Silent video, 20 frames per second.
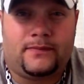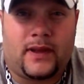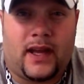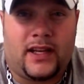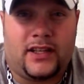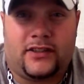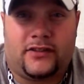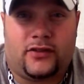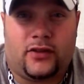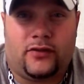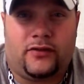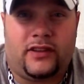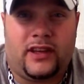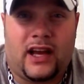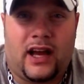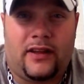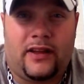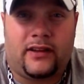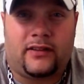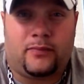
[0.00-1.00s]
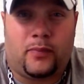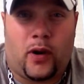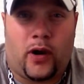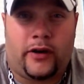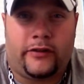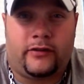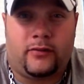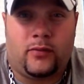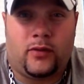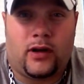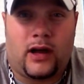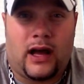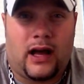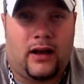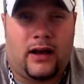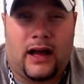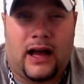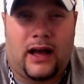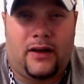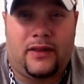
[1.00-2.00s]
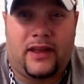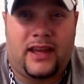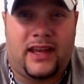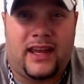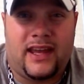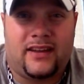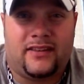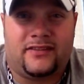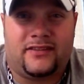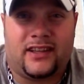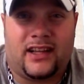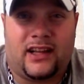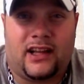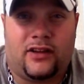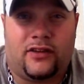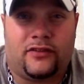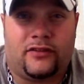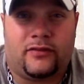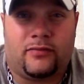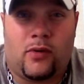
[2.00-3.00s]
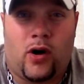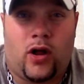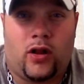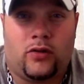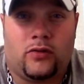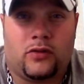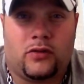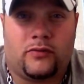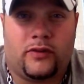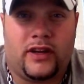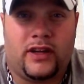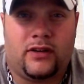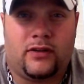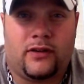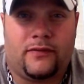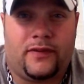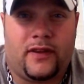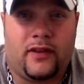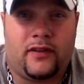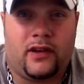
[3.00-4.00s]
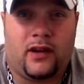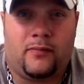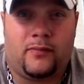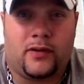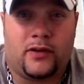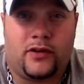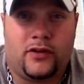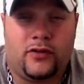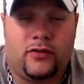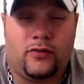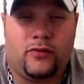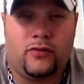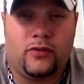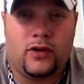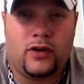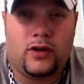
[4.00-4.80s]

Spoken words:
I just don't see how that's possible. How they can't sell out a smaller arena if they're number 2.